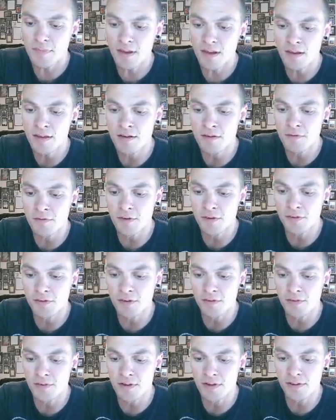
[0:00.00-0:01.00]
And first off
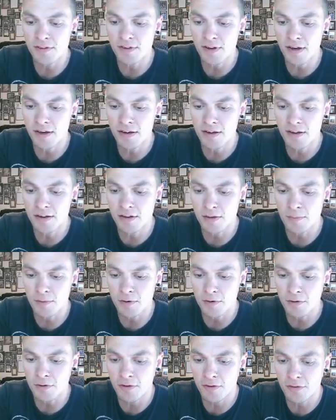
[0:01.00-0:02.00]
on this side, come
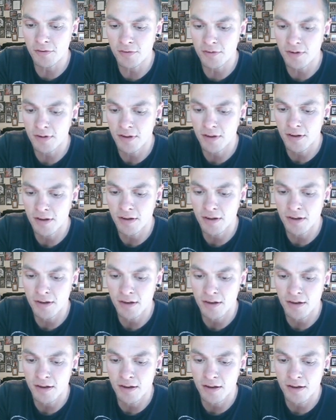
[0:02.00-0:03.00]
across,
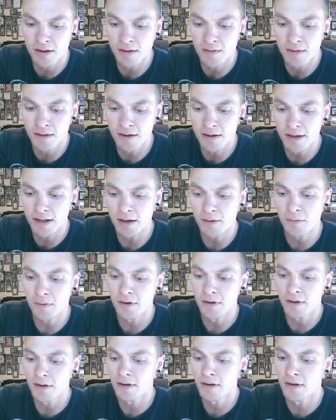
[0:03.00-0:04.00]
and then down,
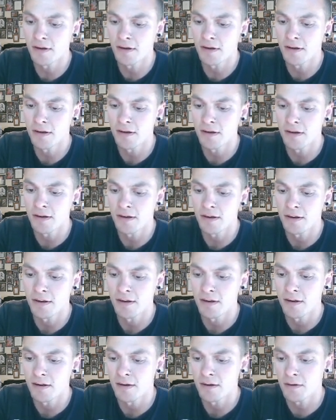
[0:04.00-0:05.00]

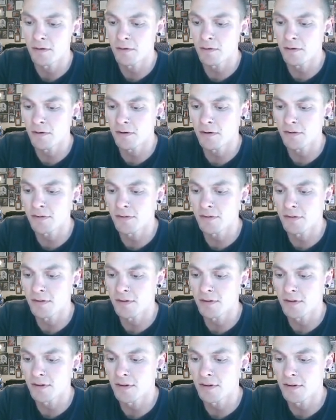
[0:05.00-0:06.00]
across,
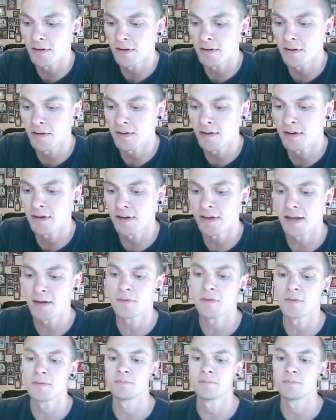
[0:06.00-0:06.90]
and then down.